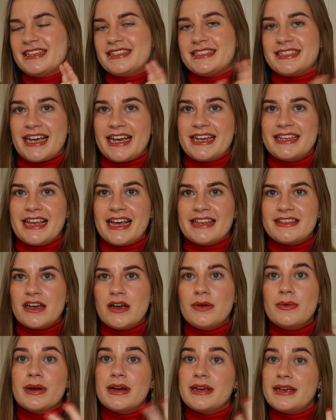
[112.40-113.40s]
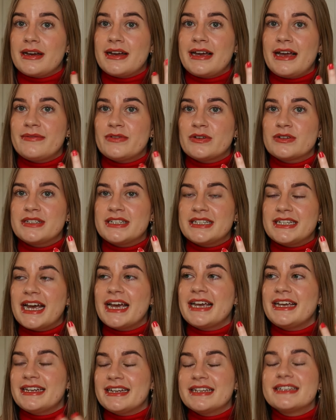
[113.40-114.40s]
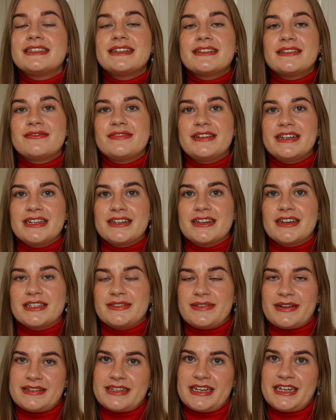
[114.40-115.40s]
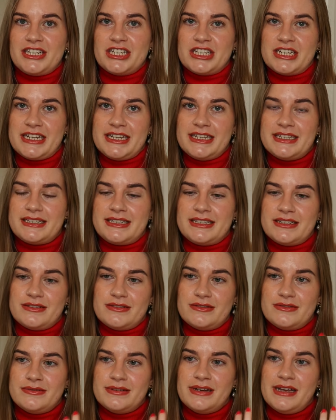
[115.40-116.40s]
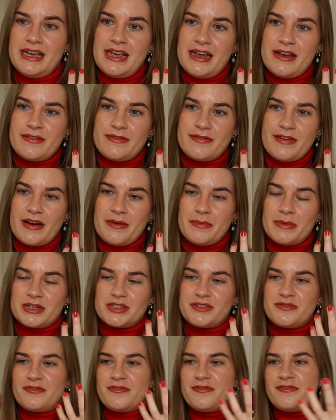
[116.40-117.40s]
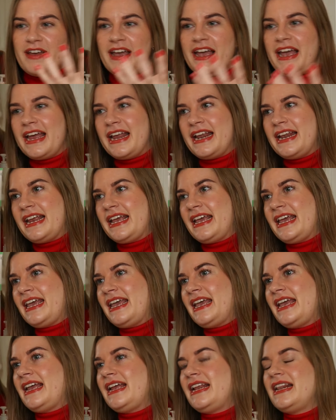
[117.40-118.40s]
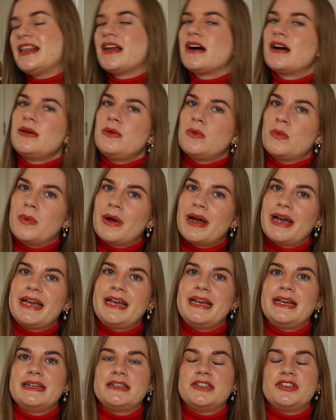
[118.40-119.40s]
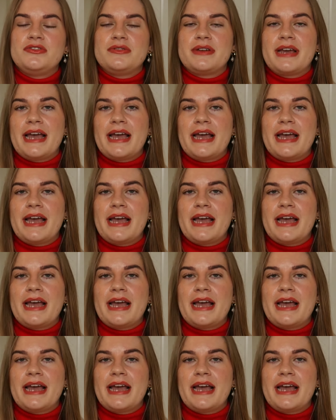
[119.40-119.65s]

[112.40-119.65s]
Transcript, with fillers: Saying that though, I, I have it on today. It is still a really nice foundation. It is still very much fairly lightweight. You